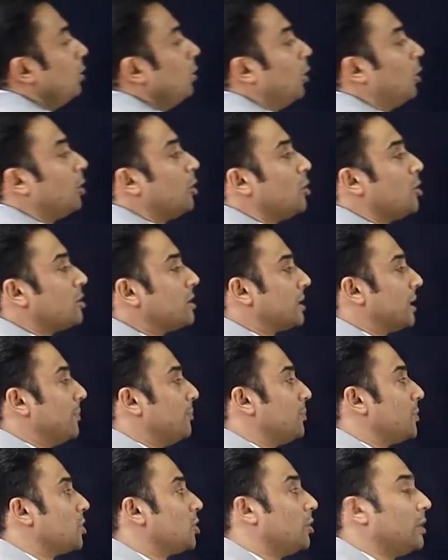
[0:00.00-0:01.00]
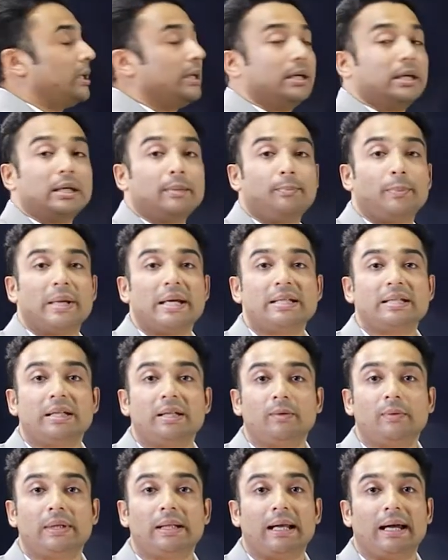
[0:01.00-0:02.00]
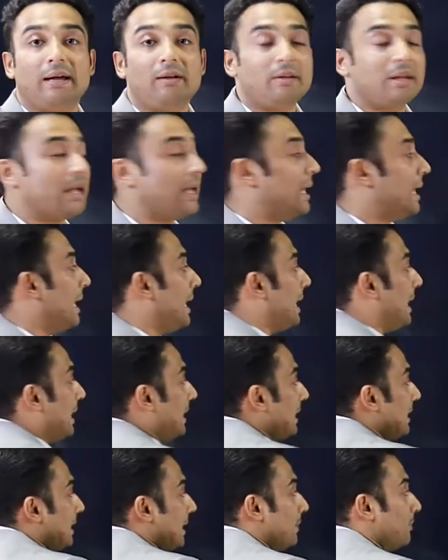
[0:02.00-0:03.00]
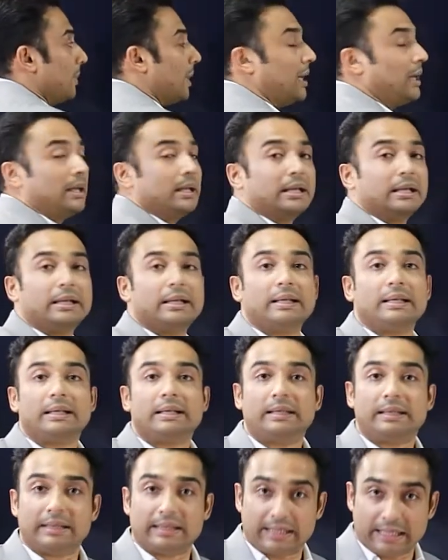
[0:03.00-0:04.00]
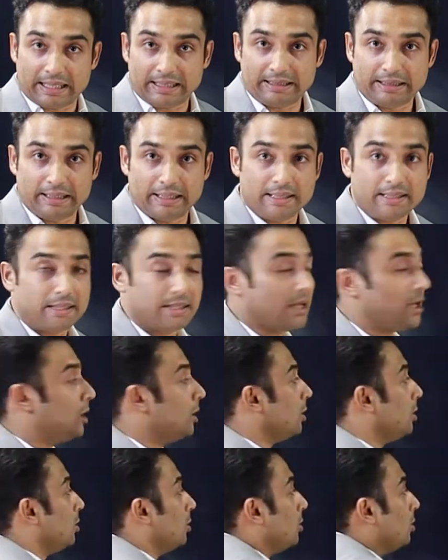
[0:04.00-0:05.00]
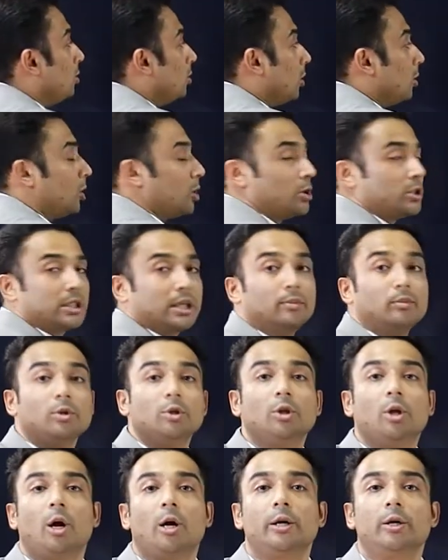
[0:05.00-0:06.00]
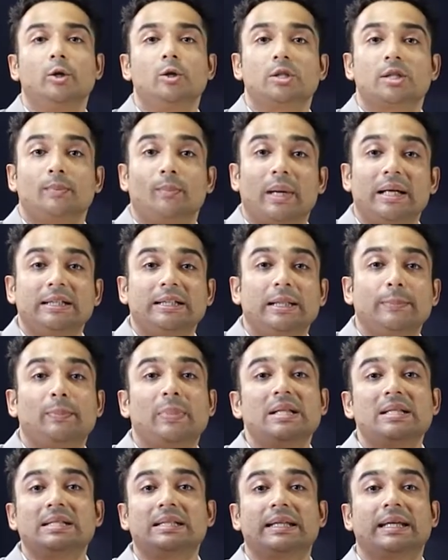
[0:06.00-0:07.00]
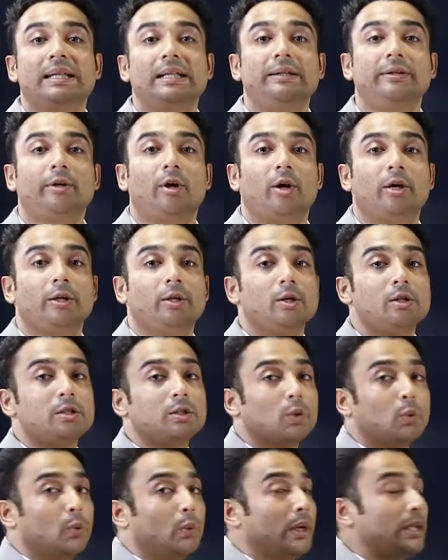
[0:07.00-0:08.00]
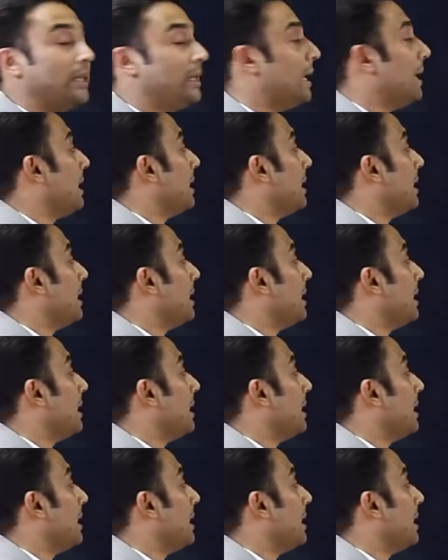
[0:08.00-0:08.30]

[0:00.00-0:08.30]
nodosum. So here patient will have erythema, redness, nodosum, nodules, multiple skin nodules with